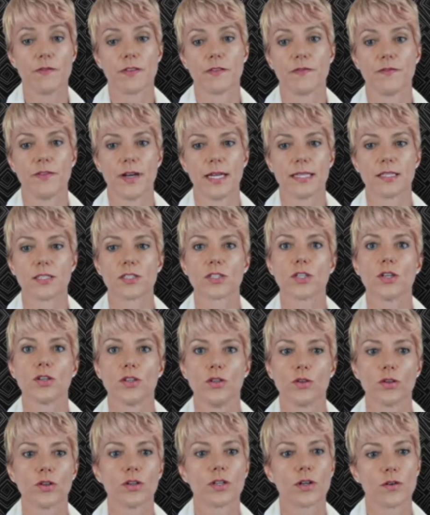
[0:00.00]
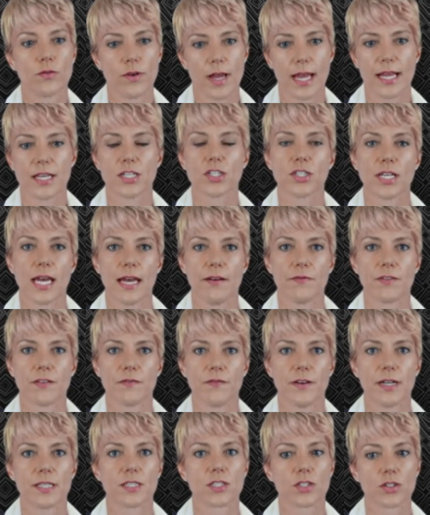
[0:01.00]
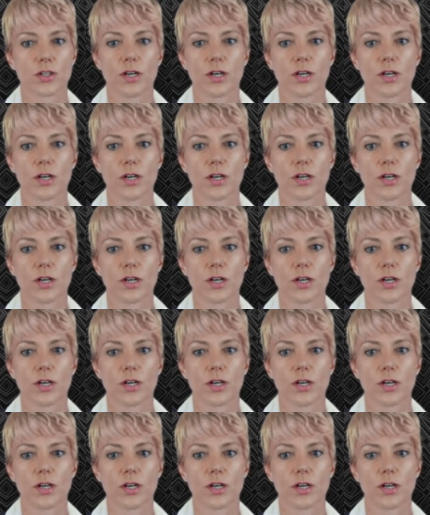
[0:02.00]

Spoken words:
the funds, you could arrange to have the funds